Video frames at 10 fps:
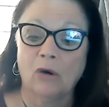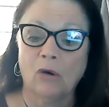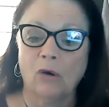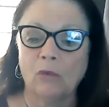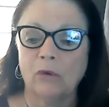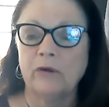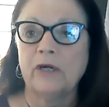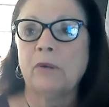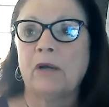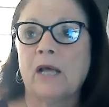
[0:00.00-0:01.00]
or worried
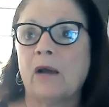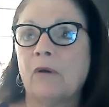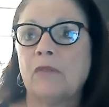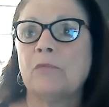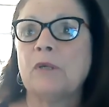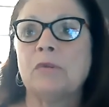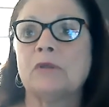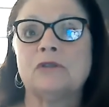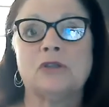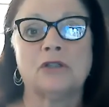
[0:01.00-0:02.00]
about how other people
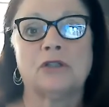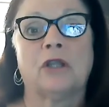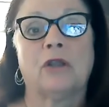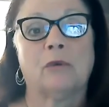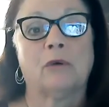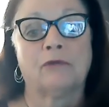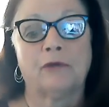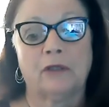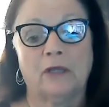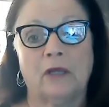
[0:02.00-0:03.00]
are judging you or
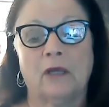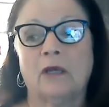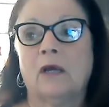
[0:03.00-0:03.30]
feeling